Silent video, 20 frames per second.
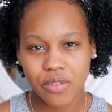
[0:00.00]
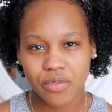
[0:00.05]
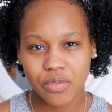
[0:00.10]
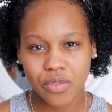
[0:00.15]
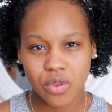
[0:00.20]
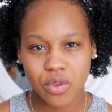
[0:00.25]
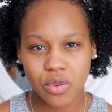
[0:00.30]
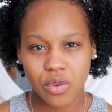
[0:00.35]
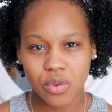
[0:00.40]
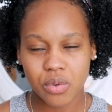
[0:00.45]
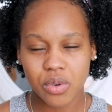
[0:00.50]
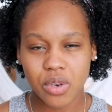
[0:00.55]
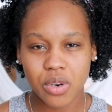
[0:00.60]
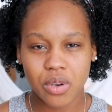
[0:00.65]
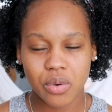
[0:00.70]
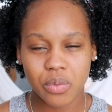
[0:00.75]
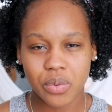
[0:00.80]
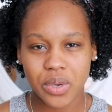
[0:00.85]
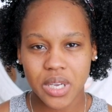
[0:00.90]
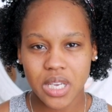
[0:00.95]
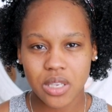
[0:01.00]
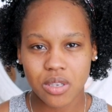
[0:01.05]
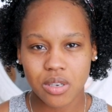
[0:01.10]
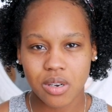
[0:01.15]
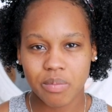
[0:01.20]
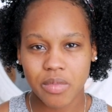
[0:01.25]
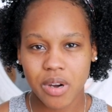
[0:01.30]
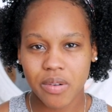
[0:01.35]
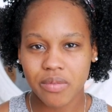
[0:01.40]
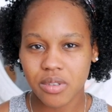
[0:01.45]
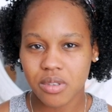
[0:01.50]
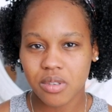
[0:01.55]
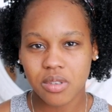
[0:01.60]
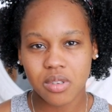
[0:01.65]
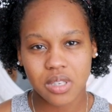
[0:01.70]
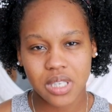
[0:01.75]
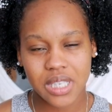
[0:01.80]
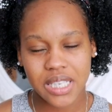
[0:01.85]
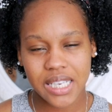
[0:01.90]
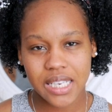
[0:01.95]
a few, you know, weeks or months
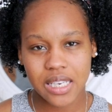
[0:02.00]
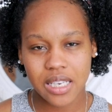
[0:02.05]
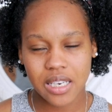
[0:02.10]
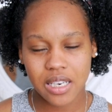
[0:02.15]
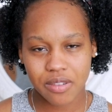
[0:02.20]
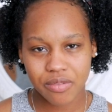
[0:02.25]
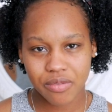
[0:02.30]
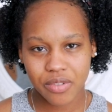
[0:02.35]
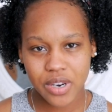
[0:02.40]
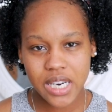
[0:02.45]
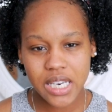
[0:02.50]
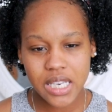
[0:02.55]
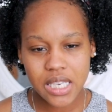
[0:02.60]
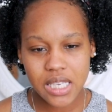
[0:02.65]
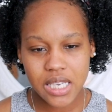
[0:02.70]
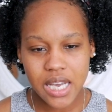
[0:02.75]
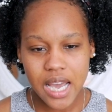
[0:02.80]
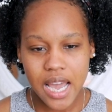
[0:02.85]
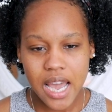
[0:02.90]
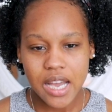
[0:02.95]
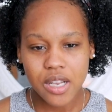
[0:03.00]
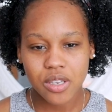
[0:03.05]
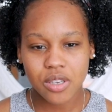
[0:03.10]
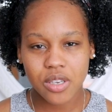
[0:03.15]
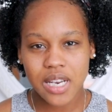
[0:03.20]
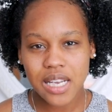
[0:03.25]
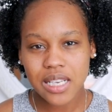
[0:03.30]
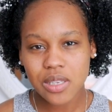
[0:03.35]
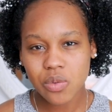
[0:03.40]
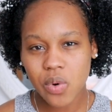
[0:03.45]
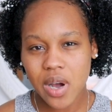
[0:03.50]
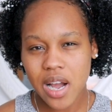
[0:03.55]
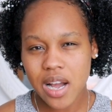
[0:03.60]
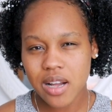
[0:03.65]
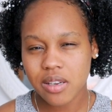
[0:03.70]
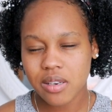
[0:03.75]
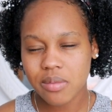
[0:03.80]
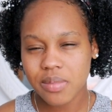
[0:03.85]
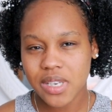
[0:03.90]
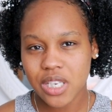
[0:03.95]
to see the difference. So that's what
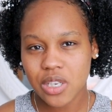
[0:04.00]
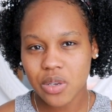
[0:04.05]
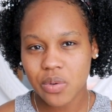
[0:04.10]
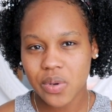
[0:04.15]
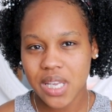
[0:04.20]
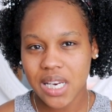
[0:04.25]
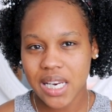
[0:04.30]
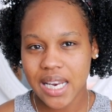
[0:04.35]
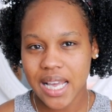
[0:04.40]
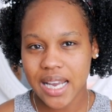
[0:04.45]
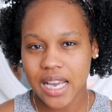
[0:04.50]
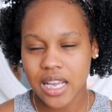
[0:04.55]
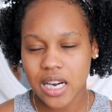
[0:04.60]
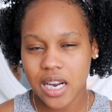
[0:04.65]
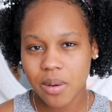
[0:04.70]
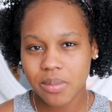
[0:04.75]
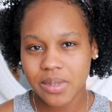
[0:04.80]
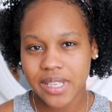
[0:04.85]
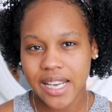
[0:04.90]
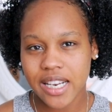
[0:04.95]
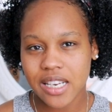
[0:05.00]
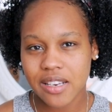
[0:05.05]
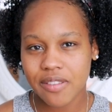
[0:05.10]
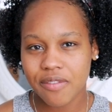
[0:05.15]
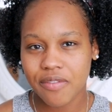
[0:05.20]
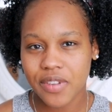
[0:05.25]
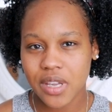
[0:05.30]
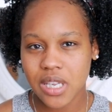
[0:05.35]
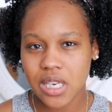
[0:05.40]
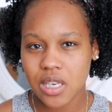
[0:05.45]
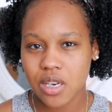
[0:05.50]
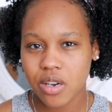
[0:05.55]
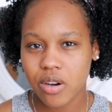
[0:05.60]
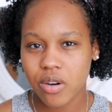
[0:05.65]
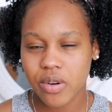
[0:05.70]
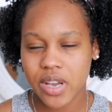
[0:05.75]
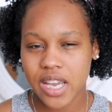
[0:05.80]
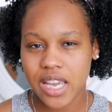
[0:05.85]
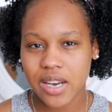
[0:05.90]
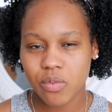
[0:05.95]
I'm going to be doing, like an updated
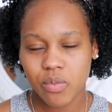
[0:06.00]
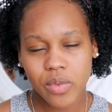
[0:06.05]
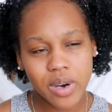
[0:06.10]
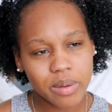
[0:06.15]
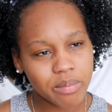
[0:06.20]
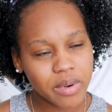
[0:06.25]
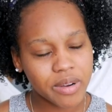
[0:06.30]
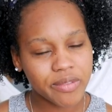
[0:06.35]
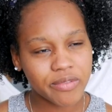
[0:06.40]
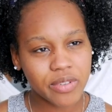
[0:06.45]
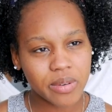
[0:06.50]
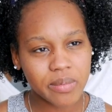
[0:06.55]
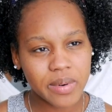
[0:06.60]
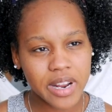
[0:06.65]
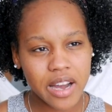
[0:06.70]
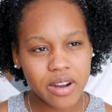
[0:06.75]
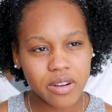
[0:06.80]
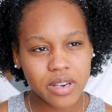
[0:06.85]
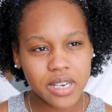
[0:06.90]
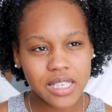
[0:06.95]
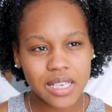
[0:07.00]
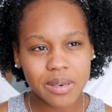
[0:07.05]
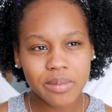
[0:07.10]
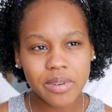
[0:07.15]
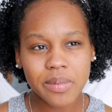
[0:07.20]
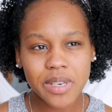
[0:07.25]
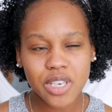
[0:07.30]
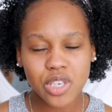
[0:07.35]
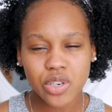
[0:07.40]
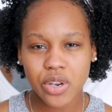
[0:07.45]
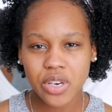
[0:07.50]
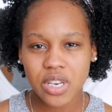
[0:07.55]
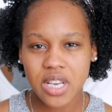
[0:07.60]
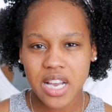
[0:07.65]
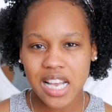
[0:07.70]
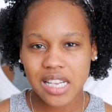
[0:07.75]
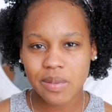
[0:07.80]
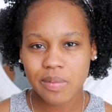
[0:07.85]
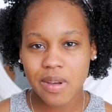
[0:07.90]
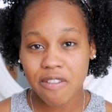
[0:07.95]
video in 1 month from now, because I'm going to be showing you
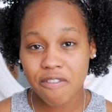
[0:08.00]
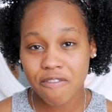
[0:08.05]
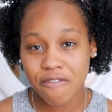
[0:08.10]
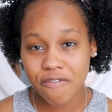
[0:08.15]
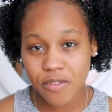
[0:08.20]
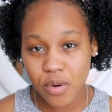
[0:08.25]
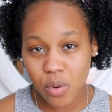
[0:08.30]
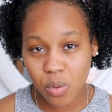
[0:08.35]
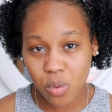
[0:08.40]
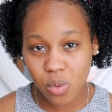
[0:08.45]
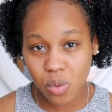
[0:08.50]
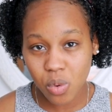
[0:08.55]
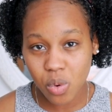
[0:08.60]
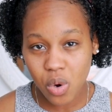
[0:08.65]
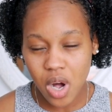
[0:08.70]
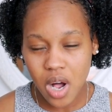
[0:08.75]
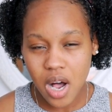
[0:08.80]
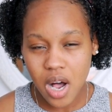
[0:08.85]
guys my full